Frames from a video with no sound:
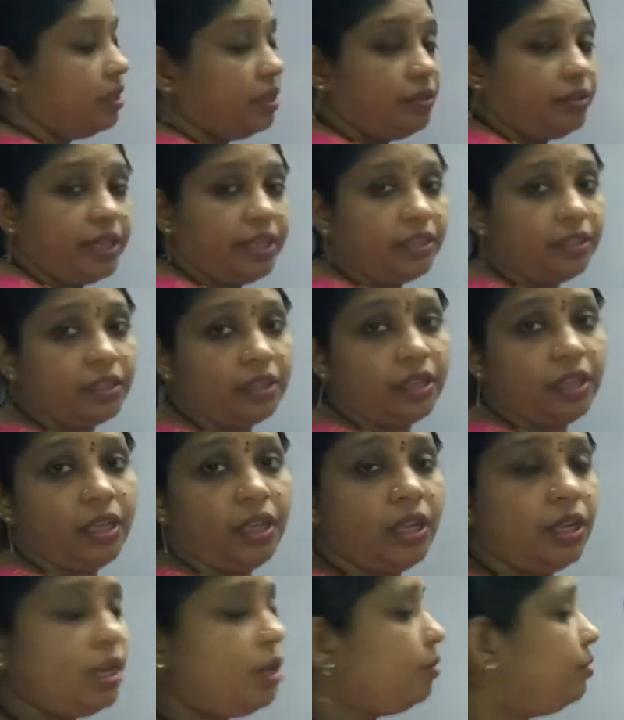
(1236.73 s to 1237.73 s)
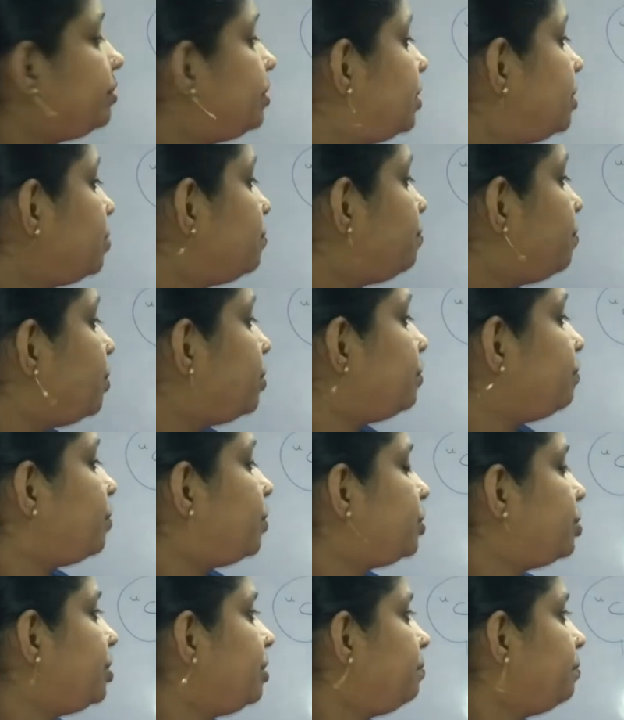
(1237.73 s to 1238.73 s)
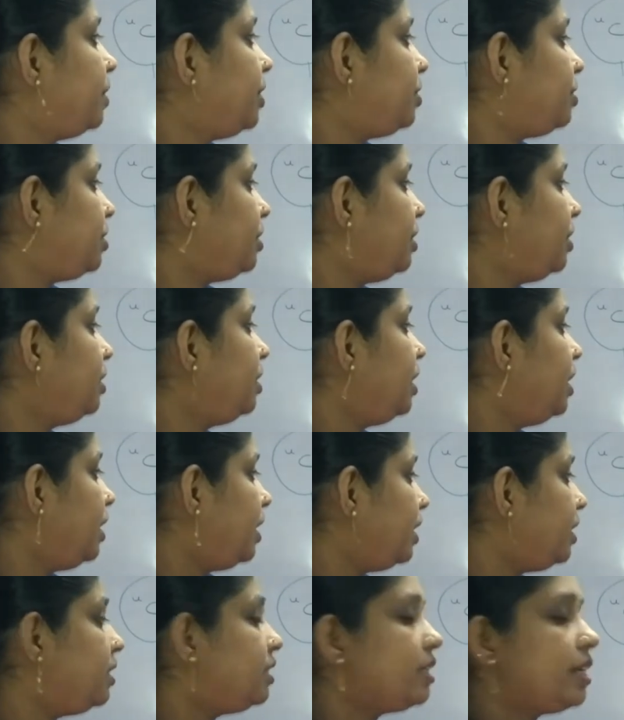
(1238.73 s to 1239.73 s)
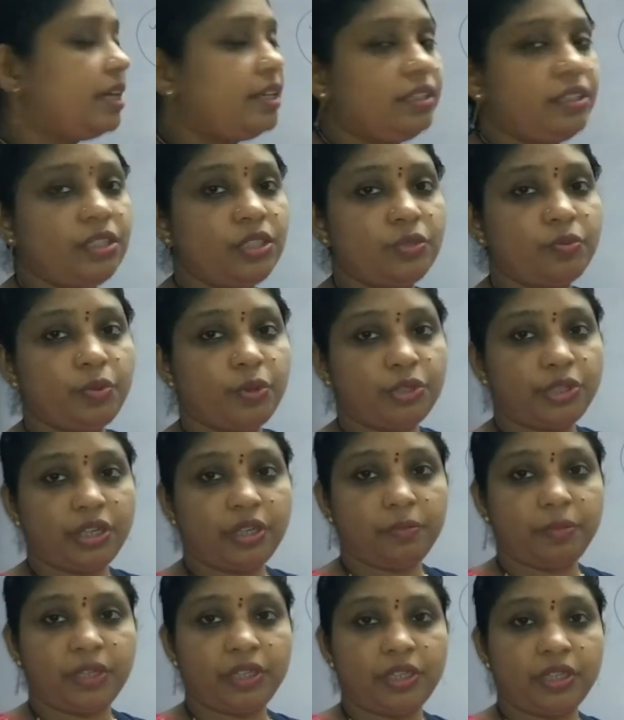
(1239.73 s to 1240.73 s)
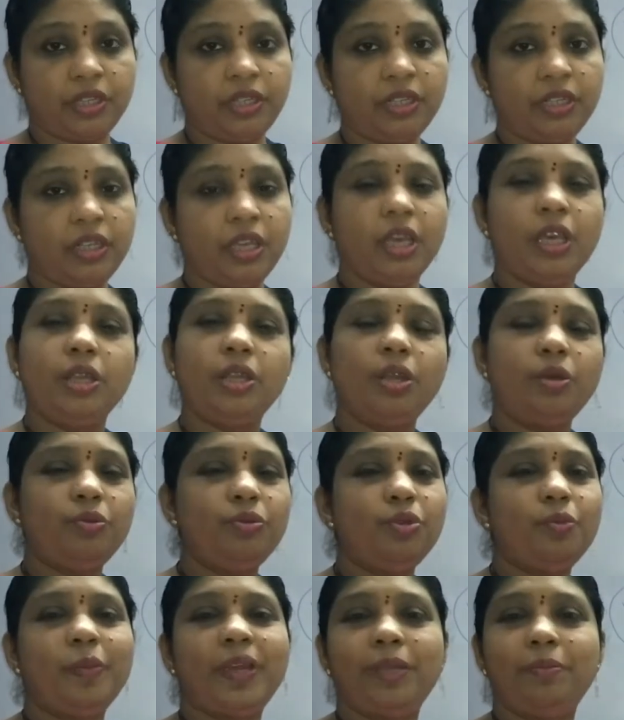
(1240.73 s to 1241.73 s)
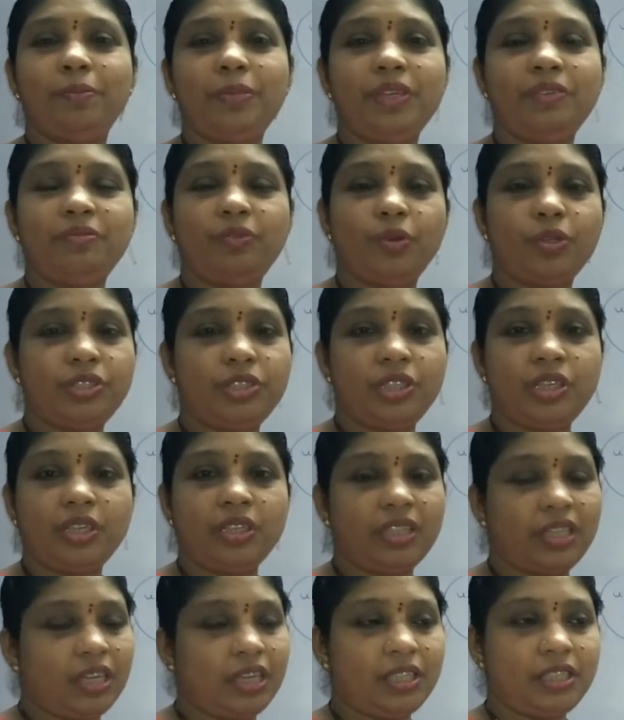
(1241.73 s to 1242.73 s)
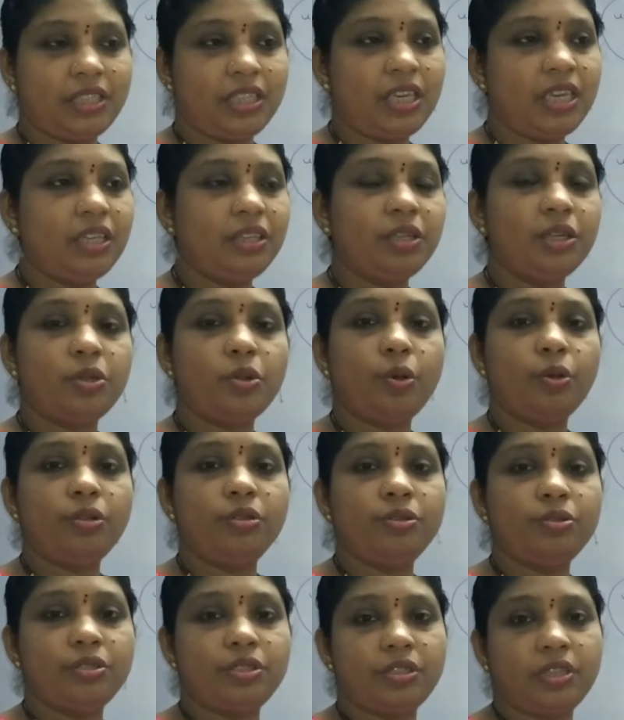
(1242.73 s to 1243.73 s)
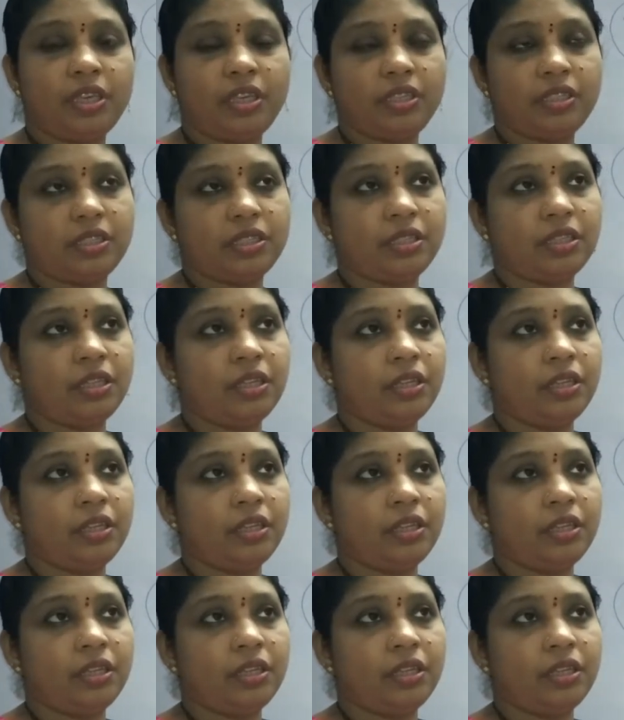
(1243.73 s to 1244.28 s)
right. Now this washing machine, inside this washing machine, now you might be watching seeing that all those things